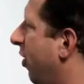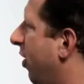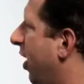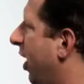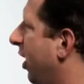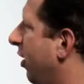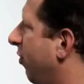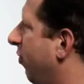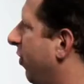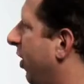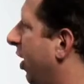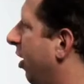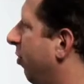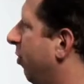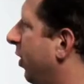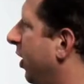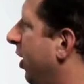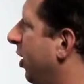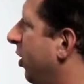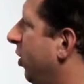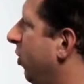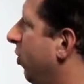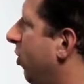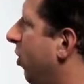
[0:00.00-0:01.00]
of
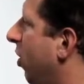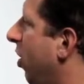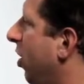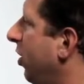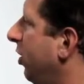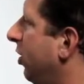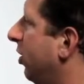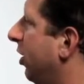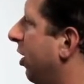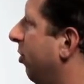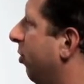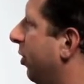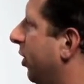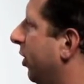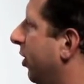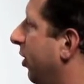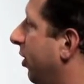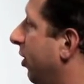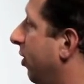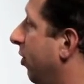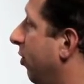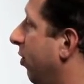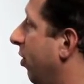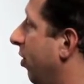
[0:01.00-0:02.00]
gadgets using both
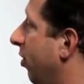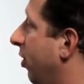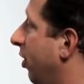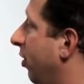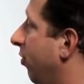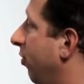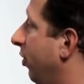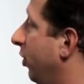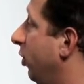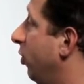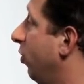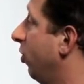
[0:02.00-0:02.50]
traditional and